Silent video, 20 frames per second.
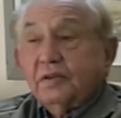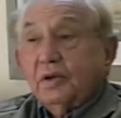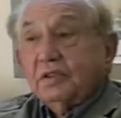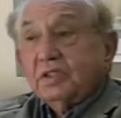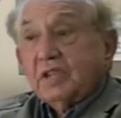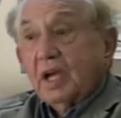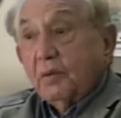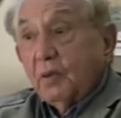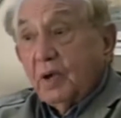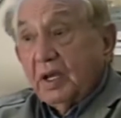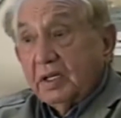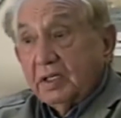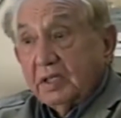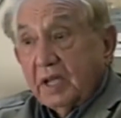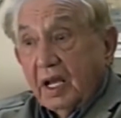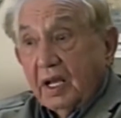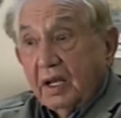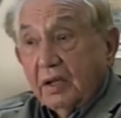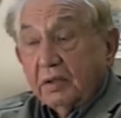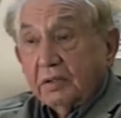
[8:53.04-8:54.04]
And of course, I
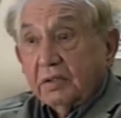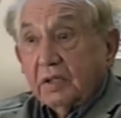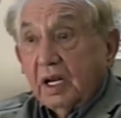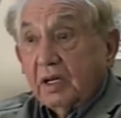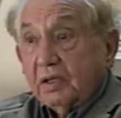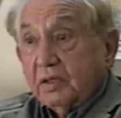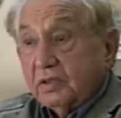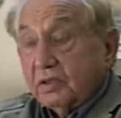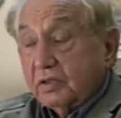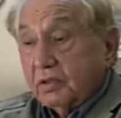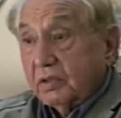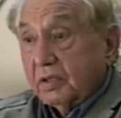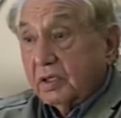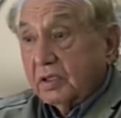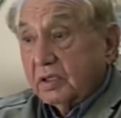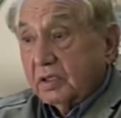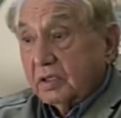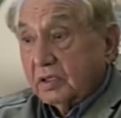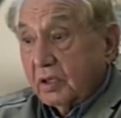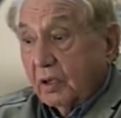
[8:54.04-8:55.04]
went down, and I
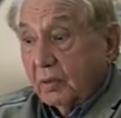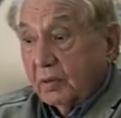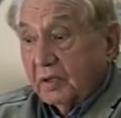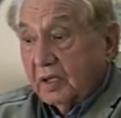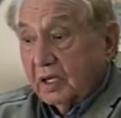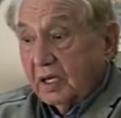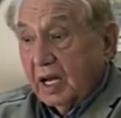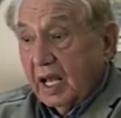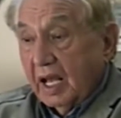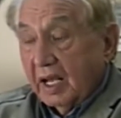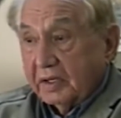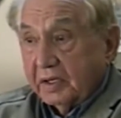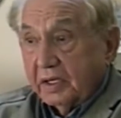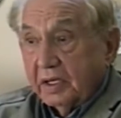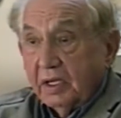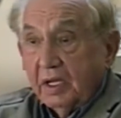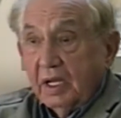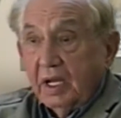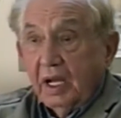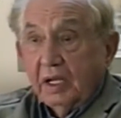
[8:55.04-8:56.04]
stood at the top of the
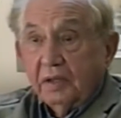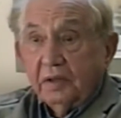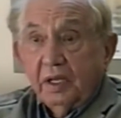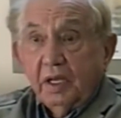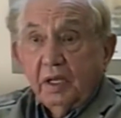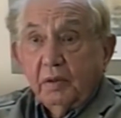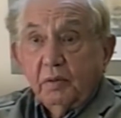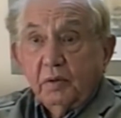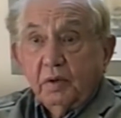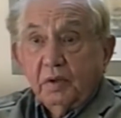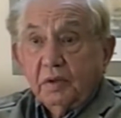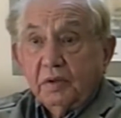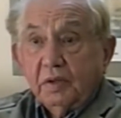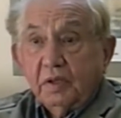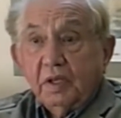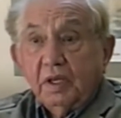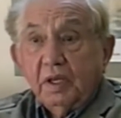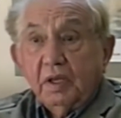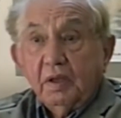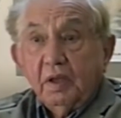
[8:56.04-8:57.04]
ladder, and there were
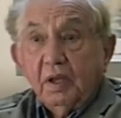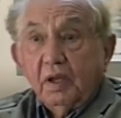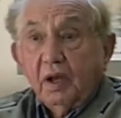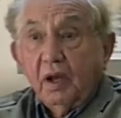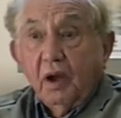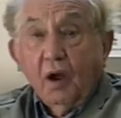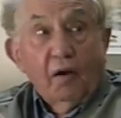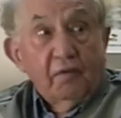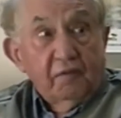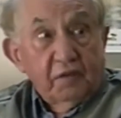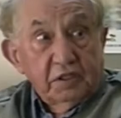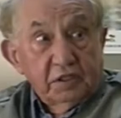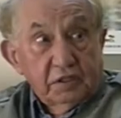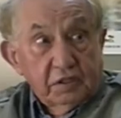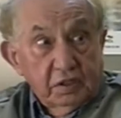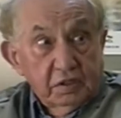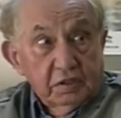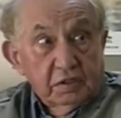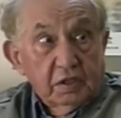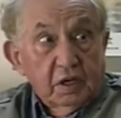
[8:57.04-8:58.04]
the
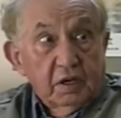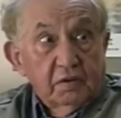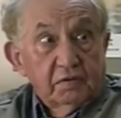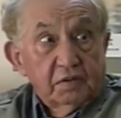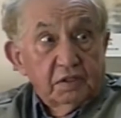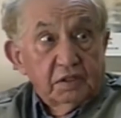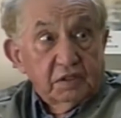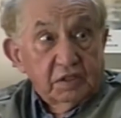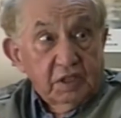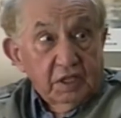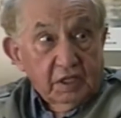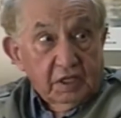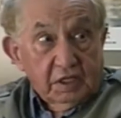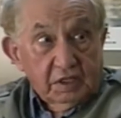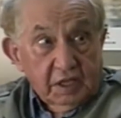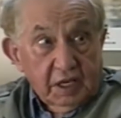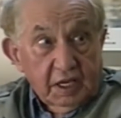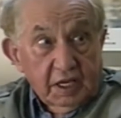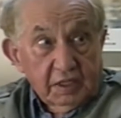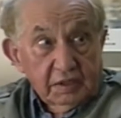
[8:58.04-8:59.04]
officers of the sea
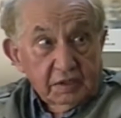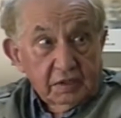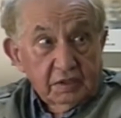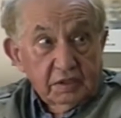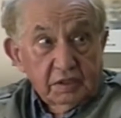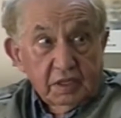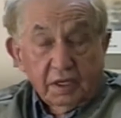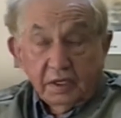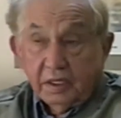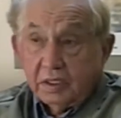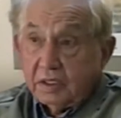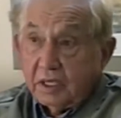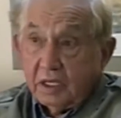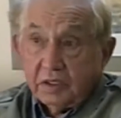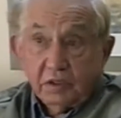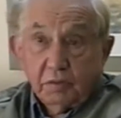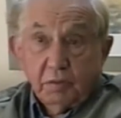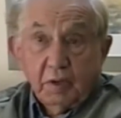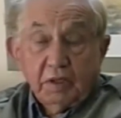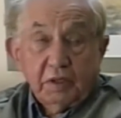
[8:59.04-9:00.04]
cadets. There's nothing
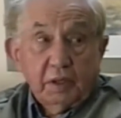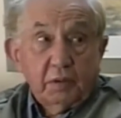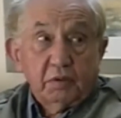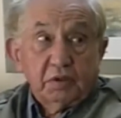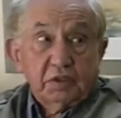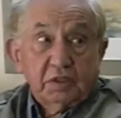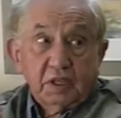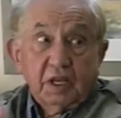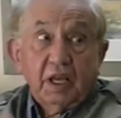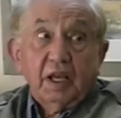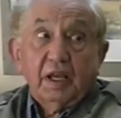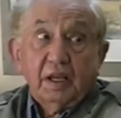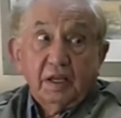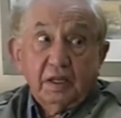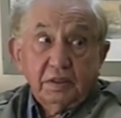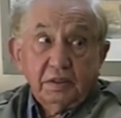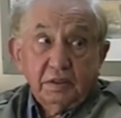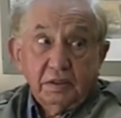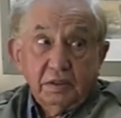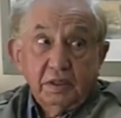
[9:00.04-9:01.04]
detrimental. They were
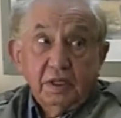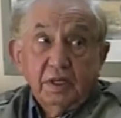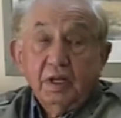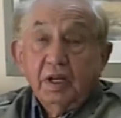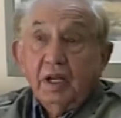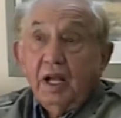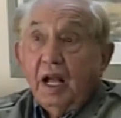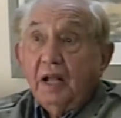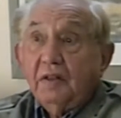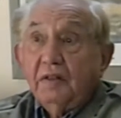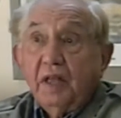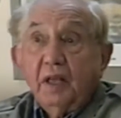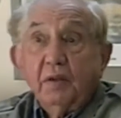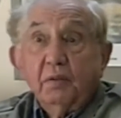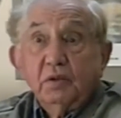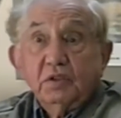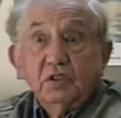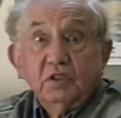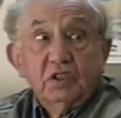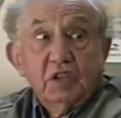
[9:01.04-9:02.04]
scared, and
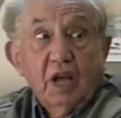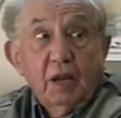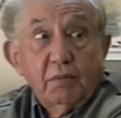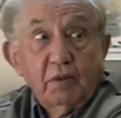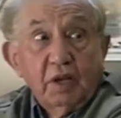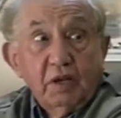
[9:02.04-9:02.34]
they were